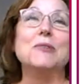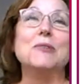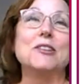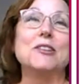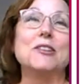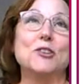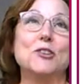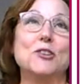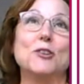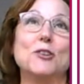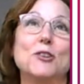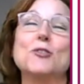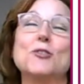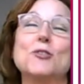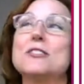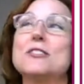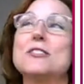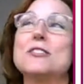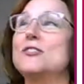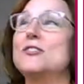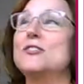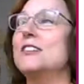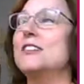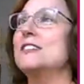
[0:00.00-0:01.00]
well, it? you know,
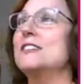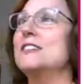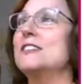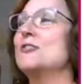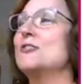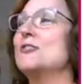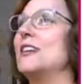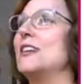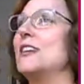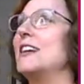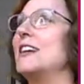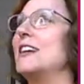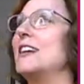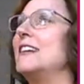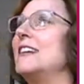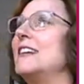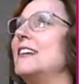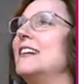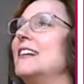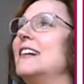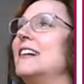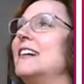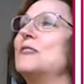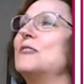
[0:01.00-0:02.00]
Christian, yesterday
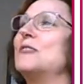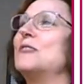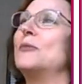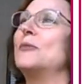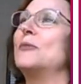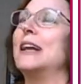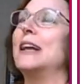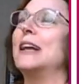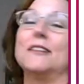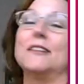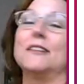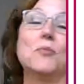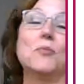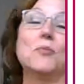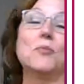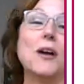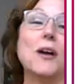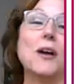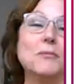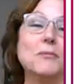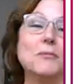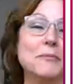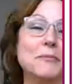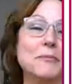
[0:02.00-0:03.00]
uh, we had a little
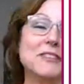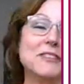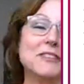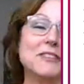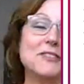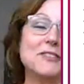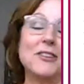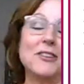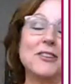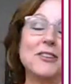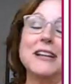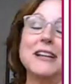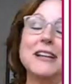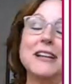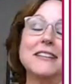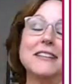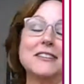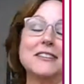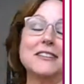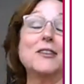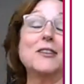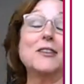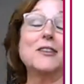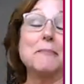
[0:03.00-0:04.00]
problem. Yes, or not
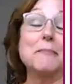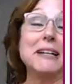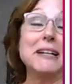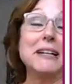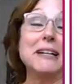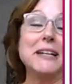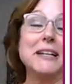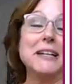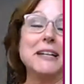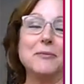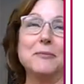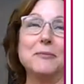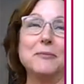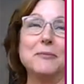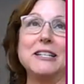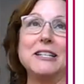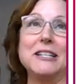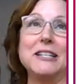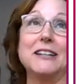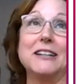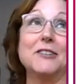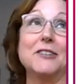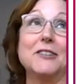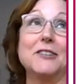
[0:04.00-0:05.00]
yesterday, Monday when we
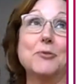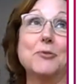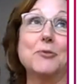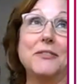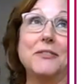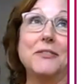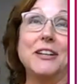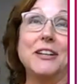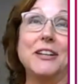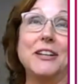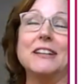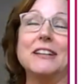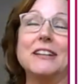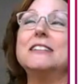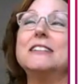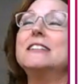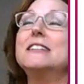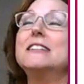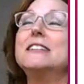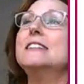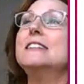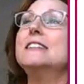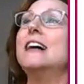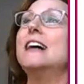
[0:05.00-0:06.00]
did our trivia.
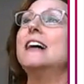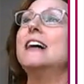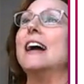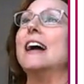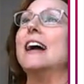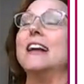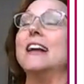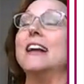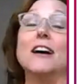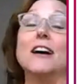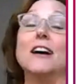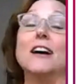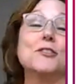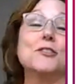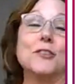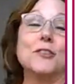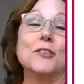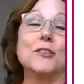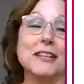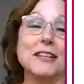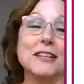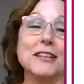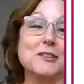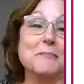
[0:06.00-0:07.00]
I
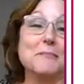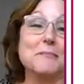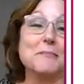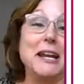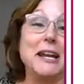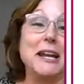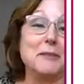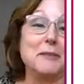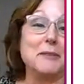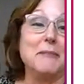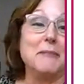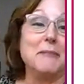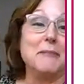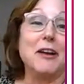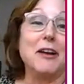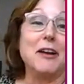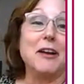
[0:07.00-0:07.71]
underestimated my